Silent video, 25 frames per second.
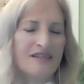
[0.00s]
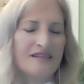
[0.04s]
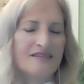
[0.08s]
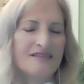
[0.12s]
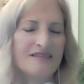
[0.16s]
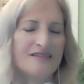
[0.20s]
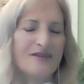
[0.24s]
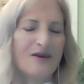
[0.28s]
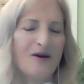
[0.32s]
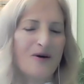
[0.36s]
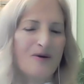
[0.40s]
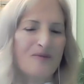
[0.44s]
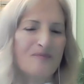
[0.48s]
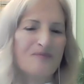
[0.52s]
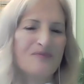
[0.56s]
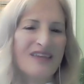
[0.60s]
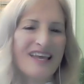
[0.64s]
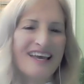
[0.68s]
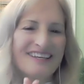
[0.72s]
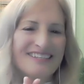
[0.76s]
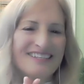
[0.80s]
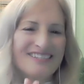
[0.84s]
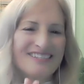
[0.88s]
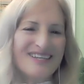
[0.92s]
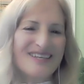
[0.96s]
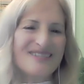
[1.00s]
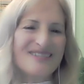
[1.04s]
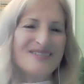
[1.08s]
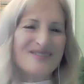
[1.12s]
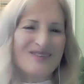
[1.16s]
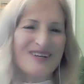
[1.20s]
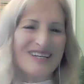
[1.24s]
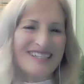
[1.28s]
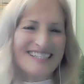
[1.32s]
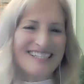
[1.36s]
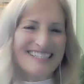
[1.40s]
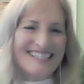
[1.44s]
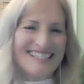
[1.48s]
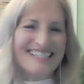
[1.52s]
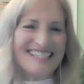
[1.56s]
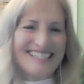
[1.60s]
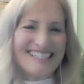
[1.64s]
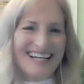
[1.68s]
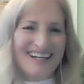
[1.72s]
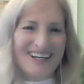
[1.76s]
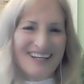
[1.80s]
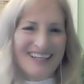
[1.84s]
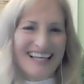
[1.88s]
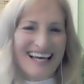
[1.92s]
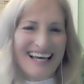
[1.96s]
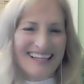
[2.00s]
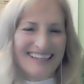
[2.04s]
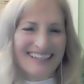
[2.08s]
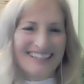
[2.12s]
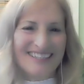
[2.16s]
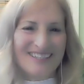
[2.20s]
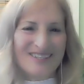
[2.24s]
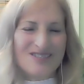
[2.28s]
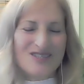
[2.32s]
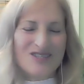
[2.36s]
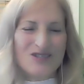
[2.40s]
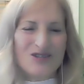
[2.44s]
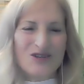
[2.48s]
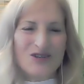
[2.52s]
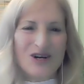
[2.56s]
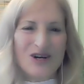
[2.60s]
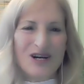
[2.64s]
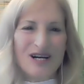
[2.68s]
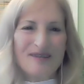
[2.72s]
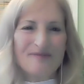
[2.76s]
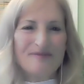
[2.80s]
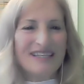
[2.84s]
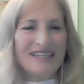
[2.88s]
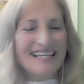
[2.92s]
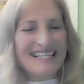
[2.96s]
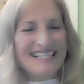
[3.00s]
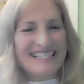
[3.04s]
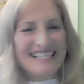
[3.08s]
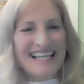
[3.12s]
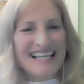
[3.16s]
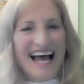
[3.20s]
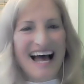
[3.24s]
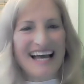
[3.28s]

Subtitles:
So just wanted to share that little story because